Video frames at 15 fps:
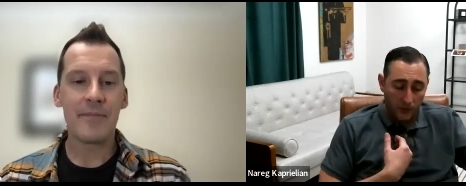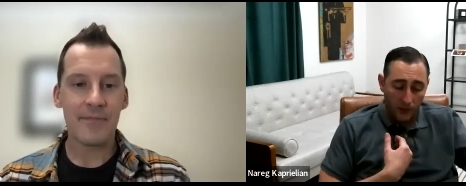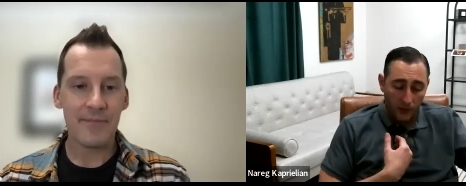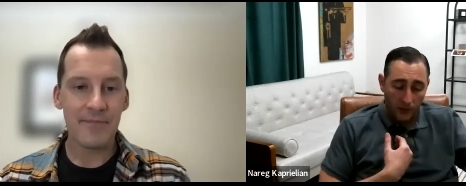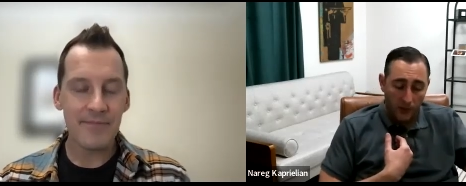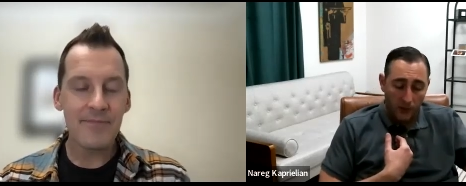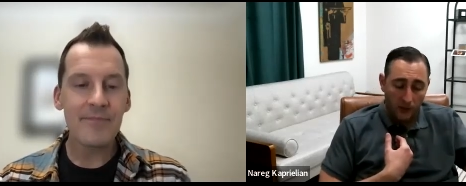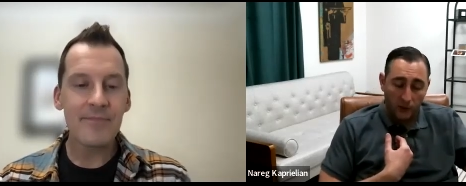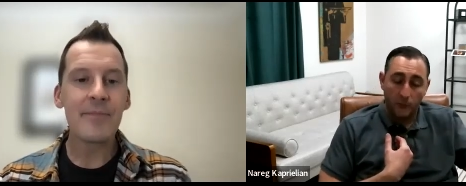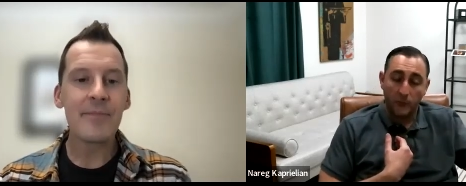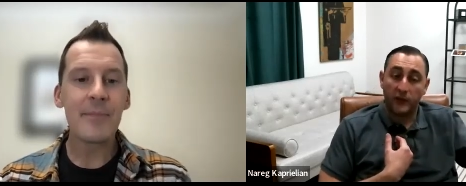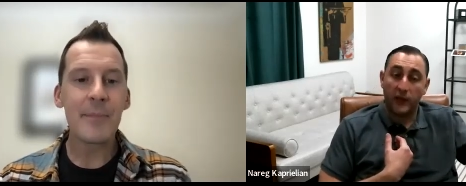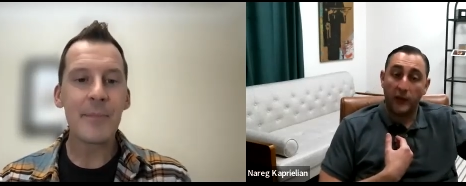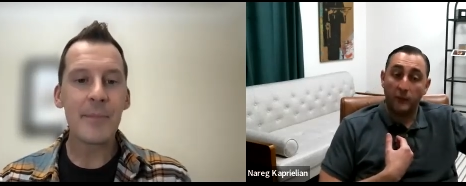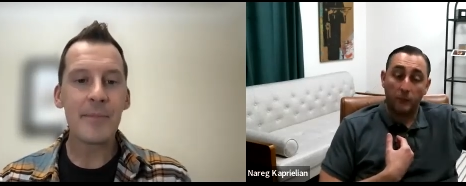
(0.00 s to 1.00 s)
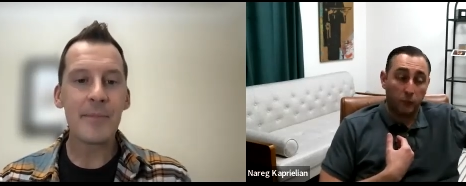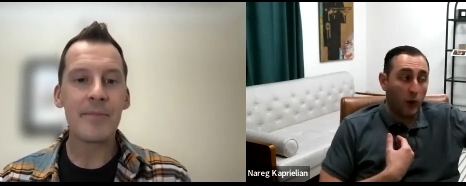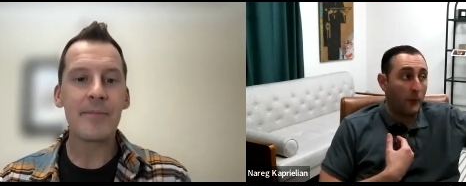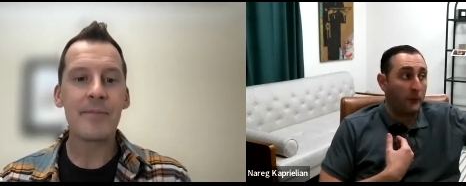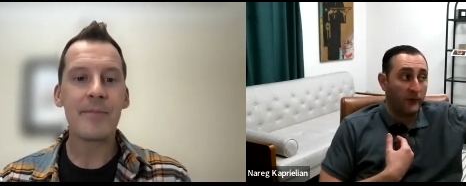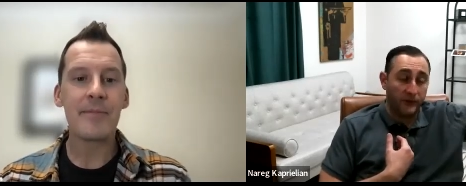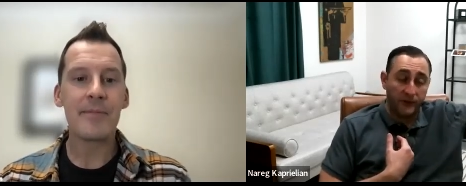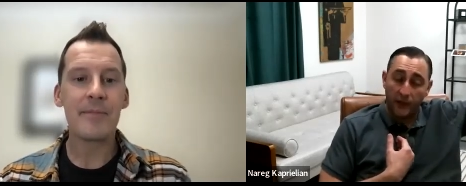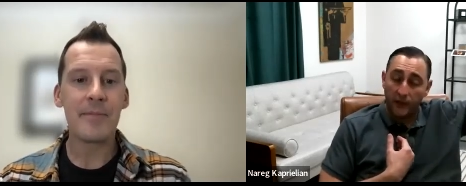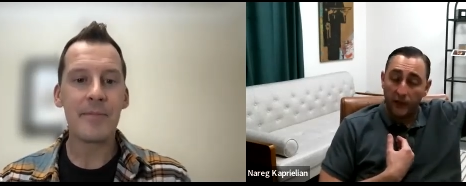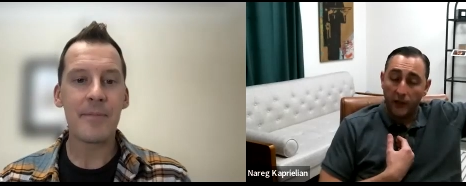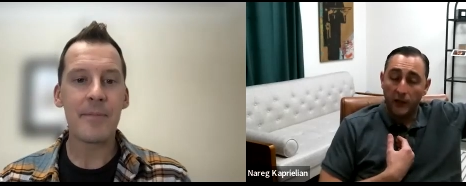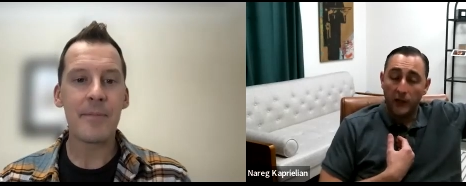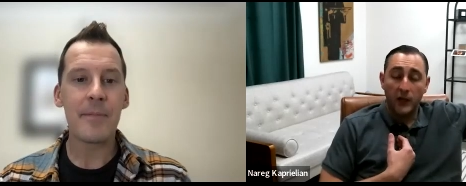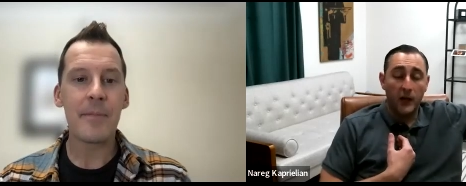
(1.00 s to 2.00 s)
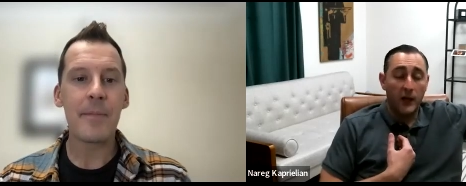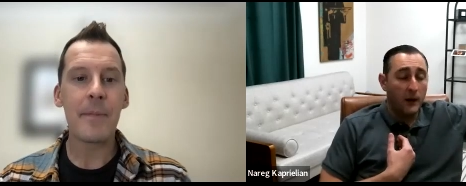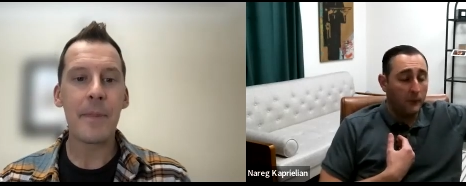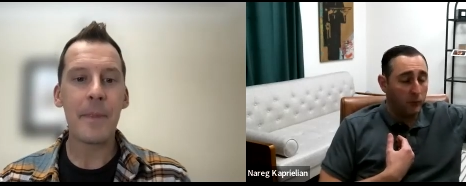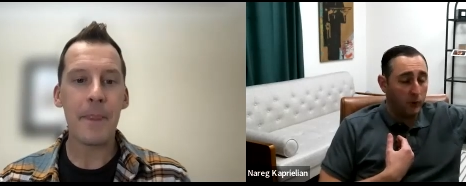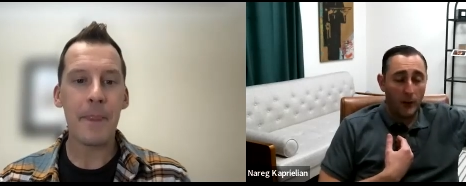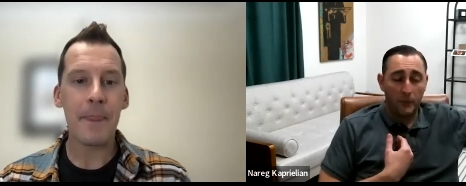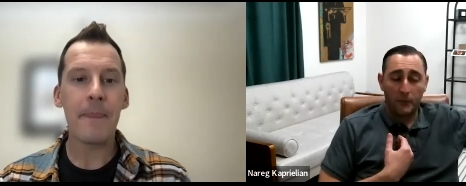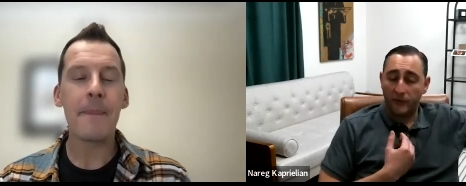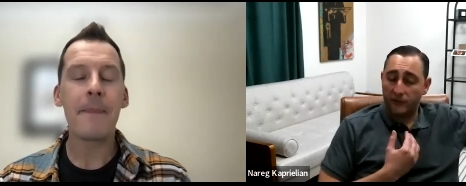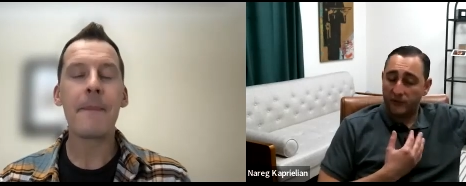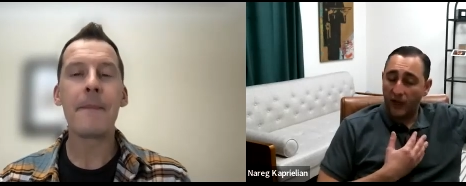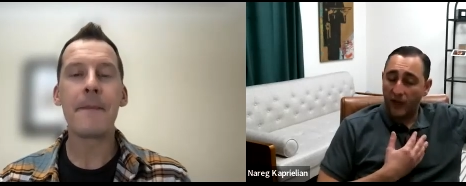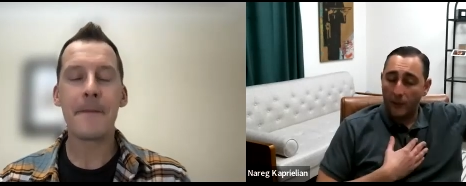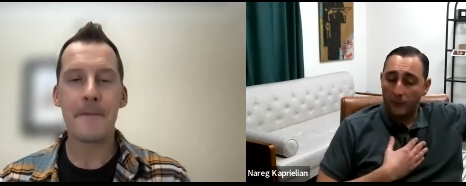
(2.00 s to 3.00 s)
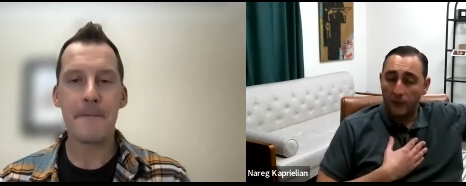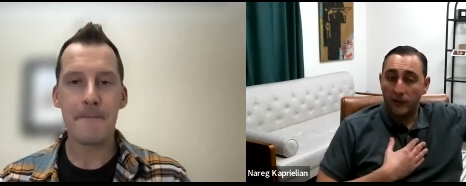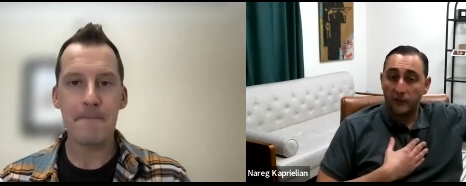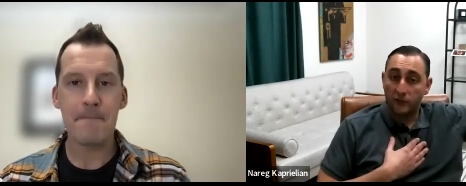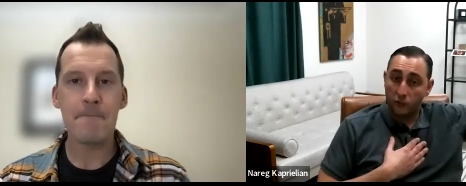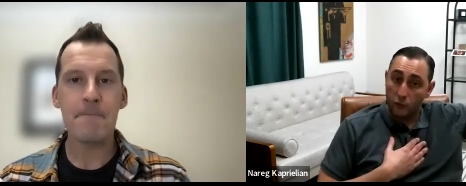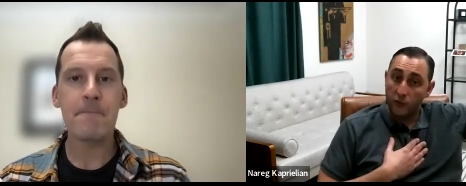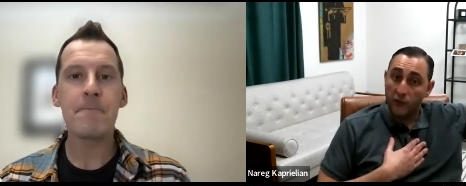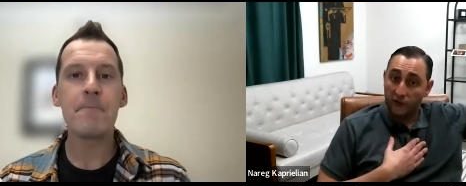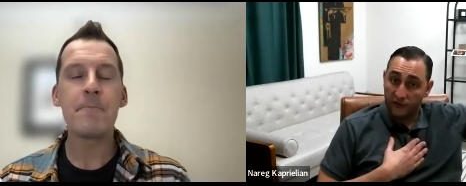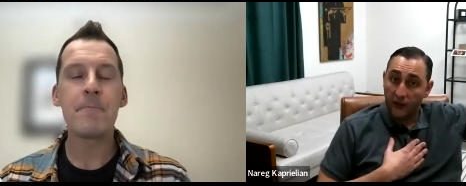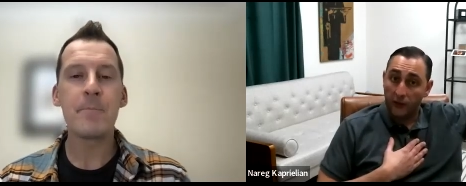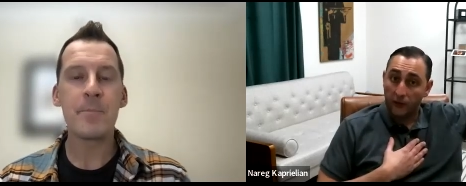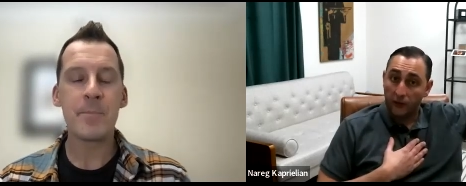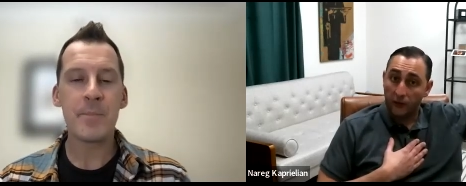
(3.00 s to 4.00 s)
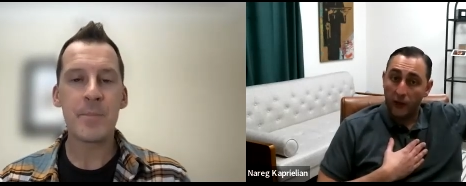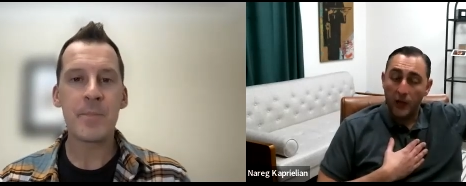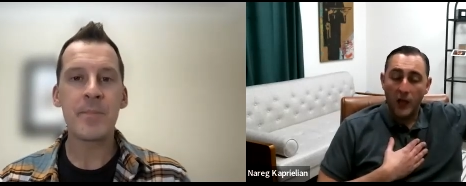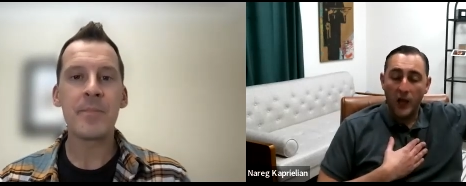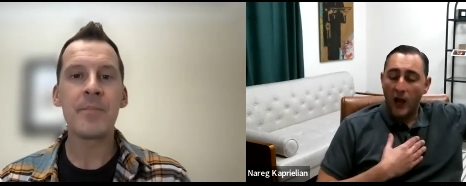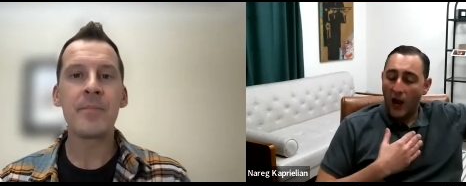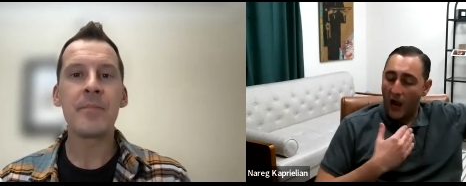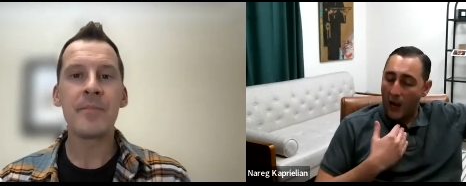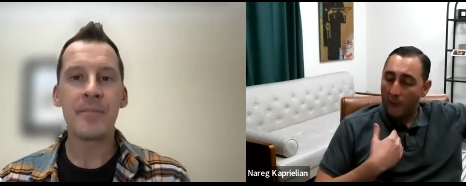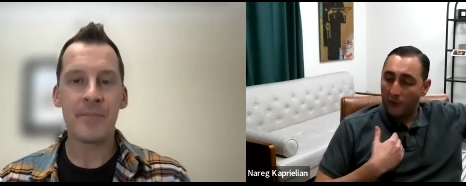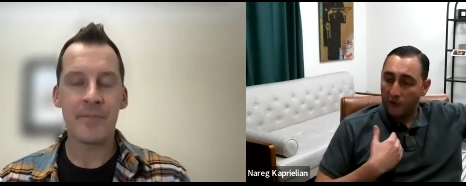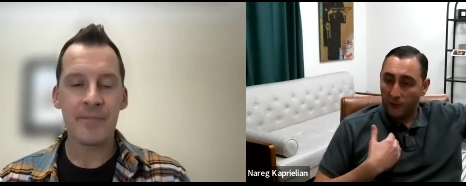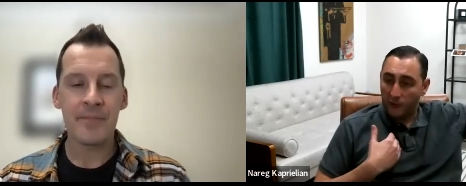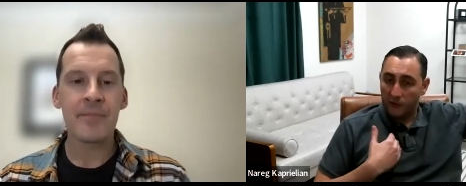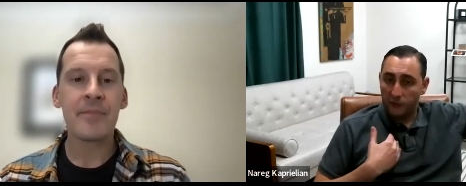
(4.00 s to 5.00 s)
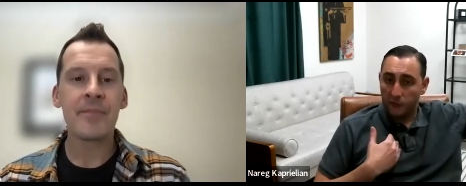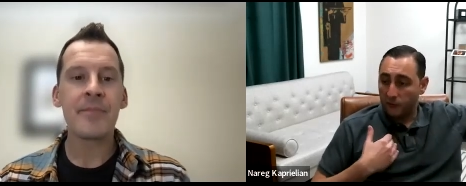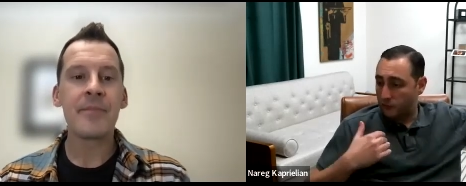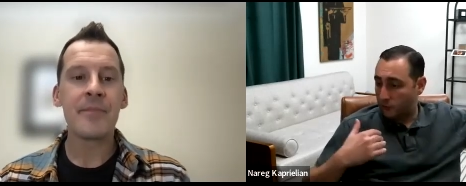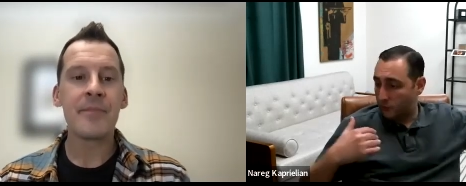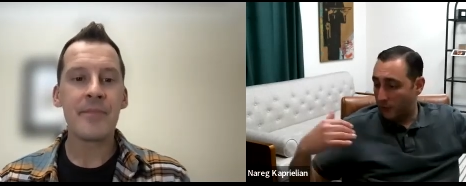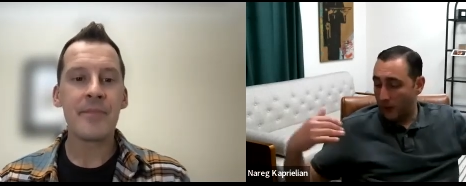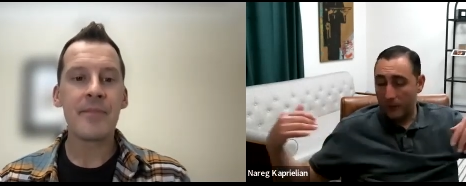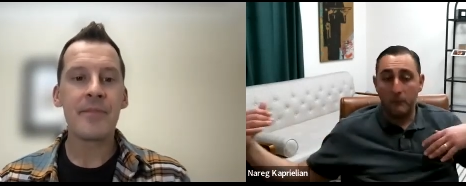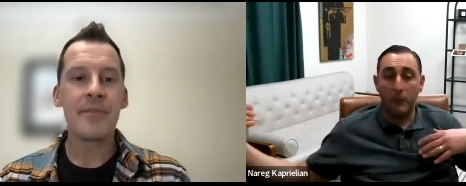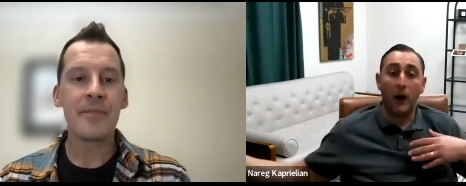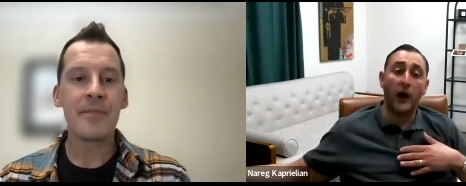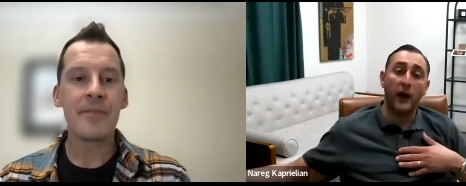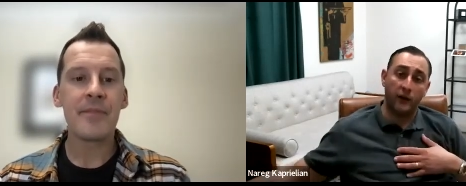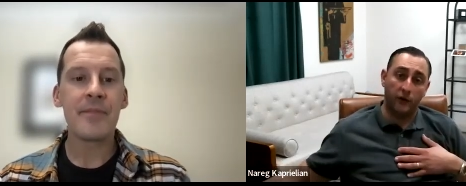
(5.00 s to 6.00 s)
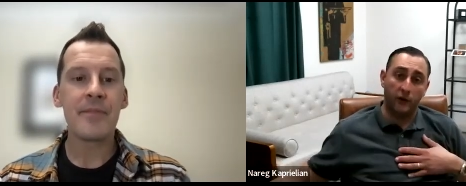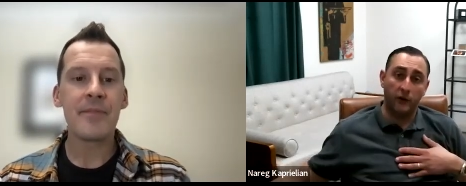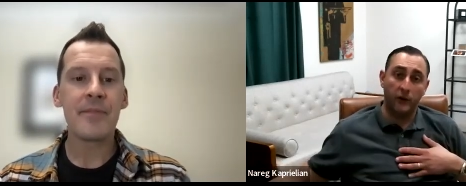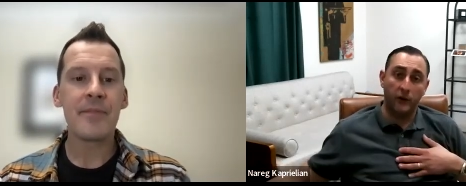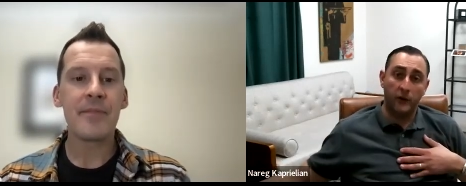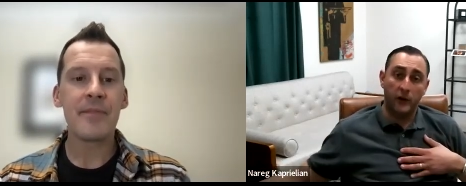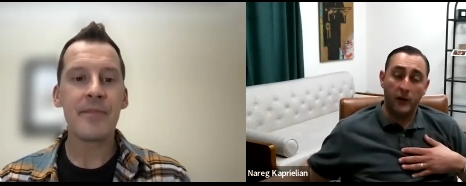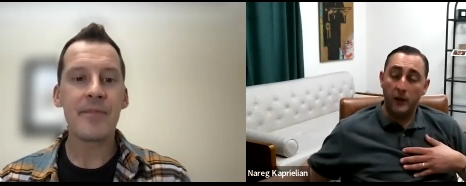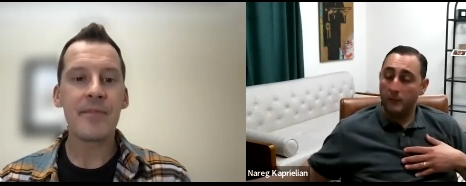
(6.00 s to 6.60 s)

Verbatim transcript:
Speaker 1: to uh, communicate proper data, proper timelines to their seller. I'm responsible to my buyer